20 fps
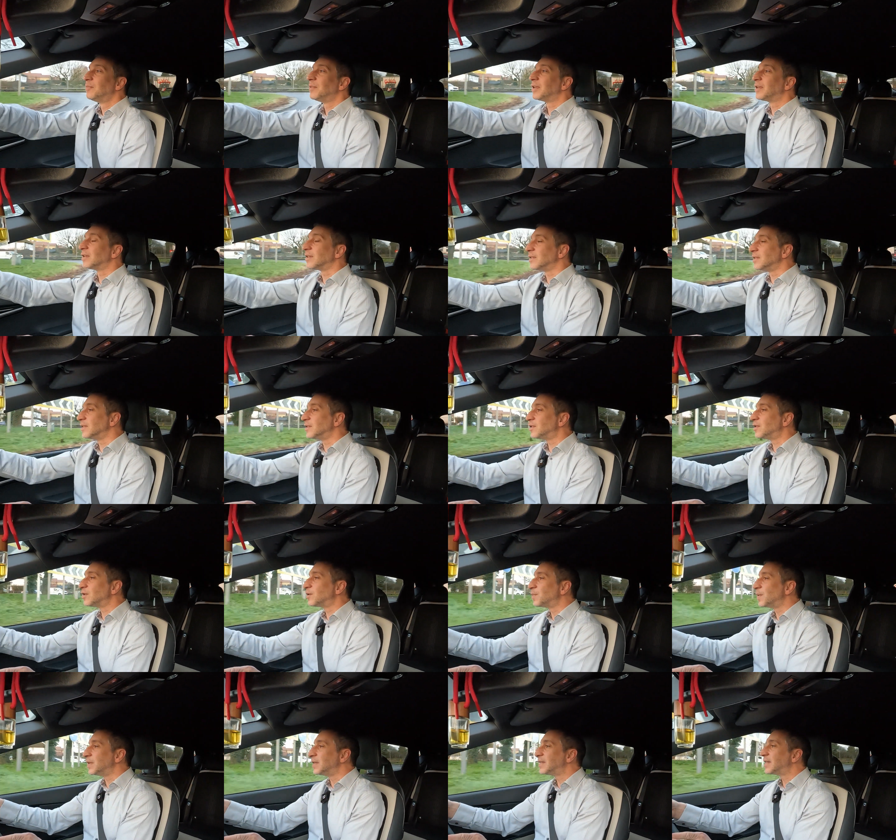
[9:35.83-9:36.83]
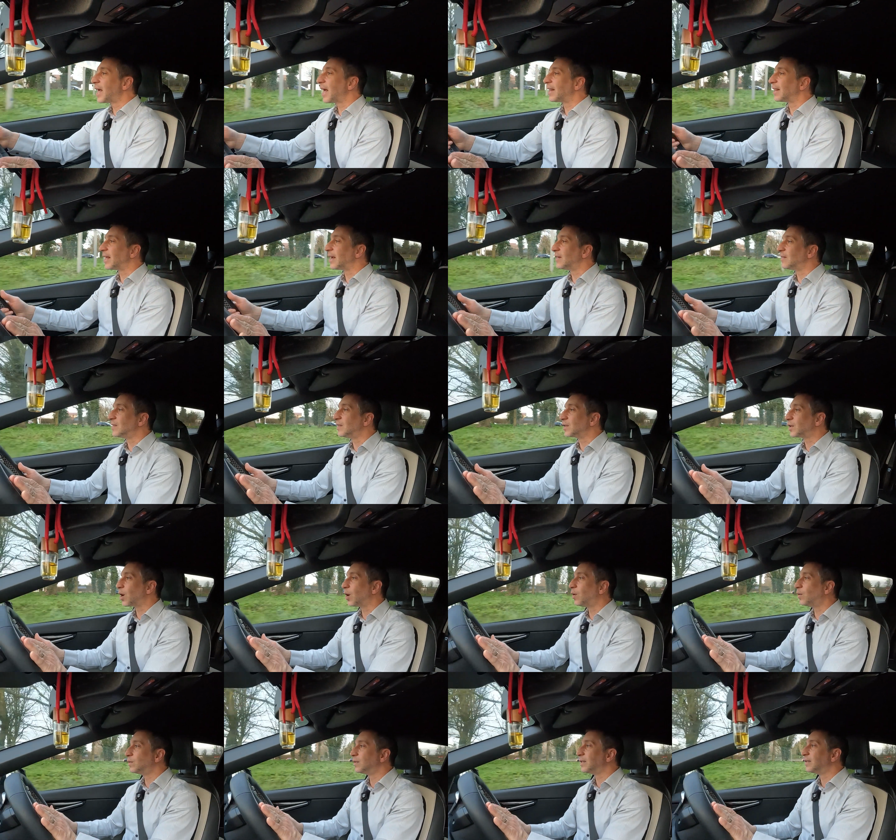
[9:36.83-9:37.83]
because it's just been sat there in the
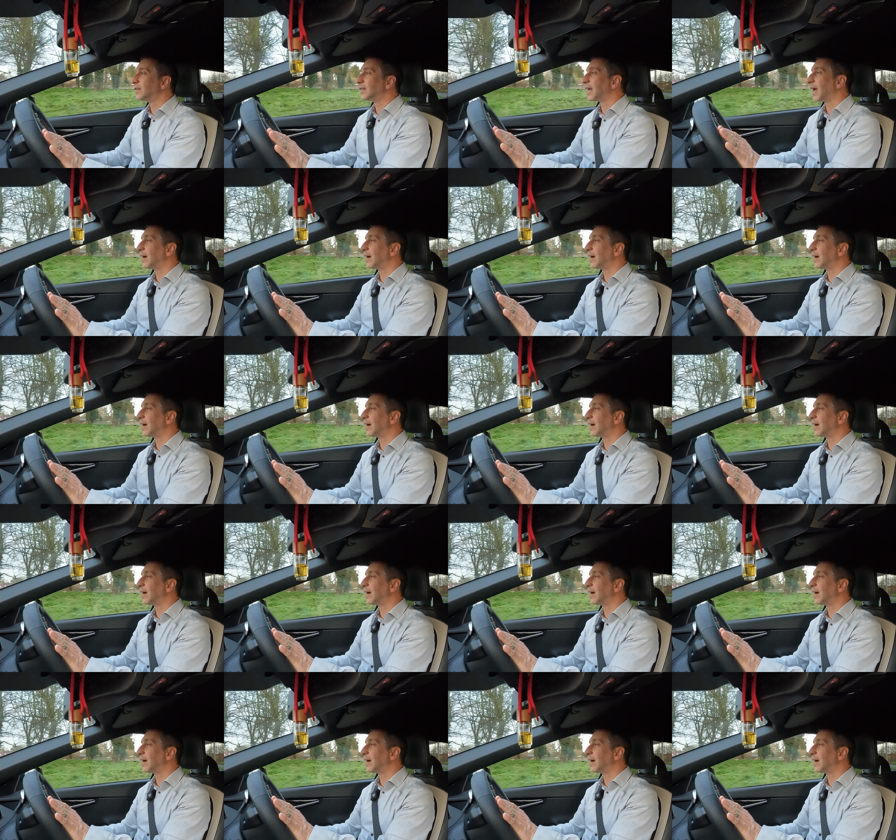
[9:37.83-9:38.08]
cold in the